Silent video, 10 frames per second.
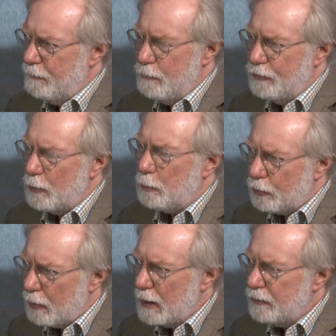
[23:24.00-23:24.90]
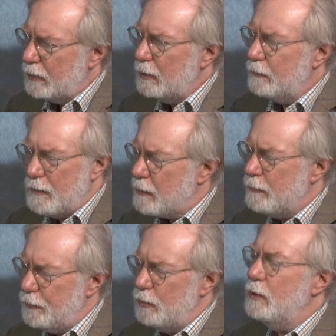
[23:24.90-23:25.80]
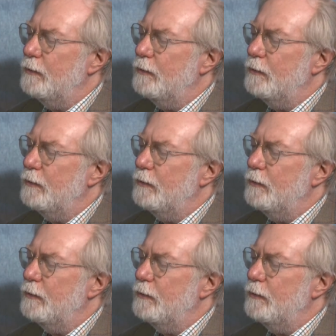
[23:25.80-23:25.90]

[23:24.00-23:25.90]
surprisingly, very few